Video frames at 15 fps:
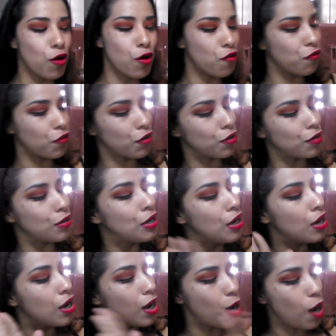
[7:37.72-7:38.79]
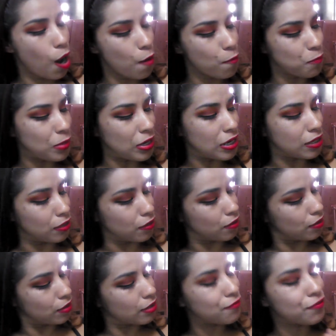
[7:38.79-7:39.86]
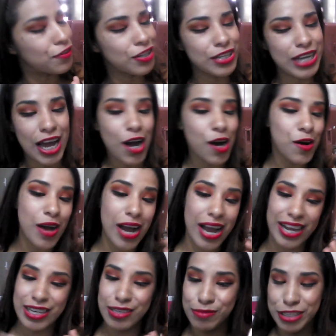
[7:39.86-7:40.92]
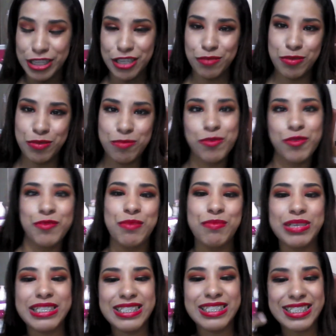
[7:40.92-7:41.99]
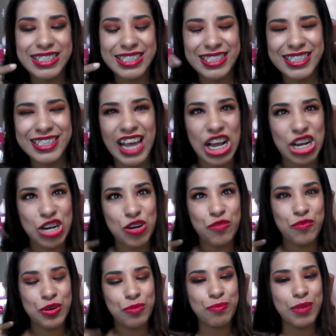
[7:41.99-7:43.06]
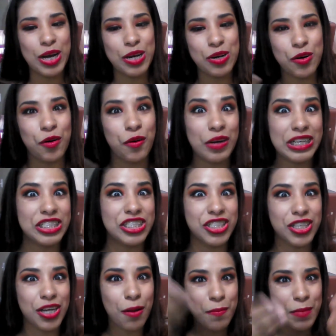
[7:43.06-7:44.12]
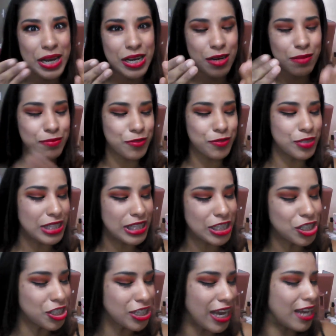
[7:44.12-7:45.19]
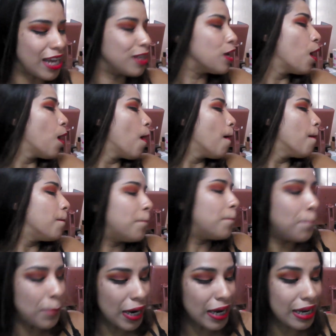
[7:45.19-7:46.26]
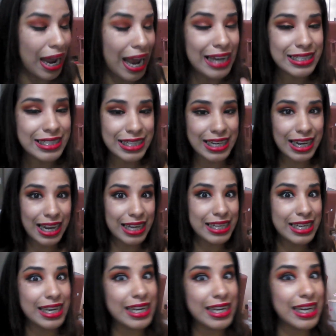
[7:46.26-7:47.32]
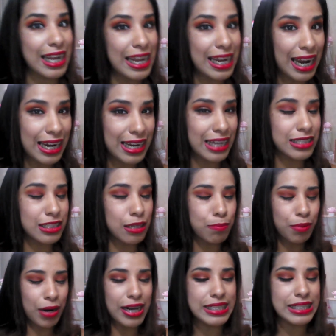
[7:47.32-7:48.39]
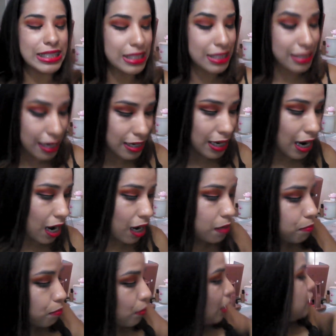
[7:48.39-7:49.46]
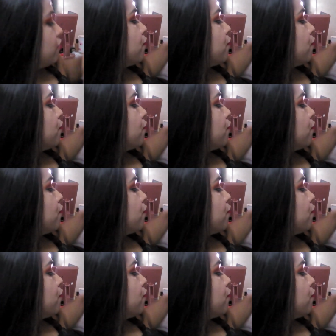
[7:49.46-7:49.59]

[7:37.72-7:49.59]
over. Um, but for now I am going to remove it because it does not go with my orange makeup routine today but I did like it and I like the price it's not a high price